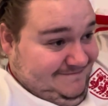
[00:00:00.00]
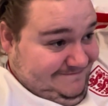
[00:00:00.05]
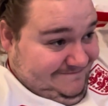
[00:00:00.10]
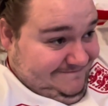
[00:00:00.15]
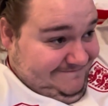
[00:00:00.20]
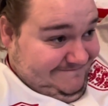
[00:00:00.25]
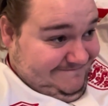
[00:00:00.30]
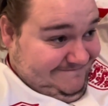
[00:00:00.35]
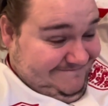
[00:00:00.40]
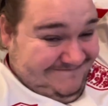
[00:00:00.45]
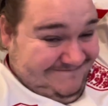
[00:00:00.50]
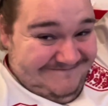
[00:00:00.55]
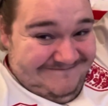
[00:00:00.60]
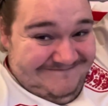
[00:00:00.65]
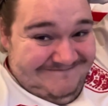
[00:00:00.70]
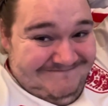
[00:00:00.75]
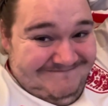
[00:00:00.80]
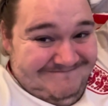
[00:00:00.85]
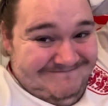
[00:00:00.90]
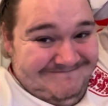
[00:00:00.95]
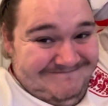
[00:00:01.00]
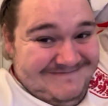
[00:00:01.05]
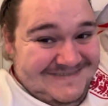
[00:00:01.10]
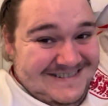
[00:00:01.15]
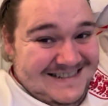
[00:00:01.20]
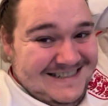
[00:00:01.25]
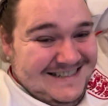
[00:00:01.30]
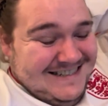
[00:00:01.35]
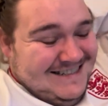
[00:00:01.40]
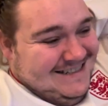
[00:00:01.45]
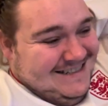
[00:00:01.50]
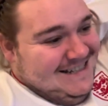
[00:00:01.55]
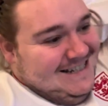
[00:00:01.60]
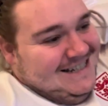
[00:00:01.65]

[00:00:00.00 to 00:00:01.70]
Nobody speaks.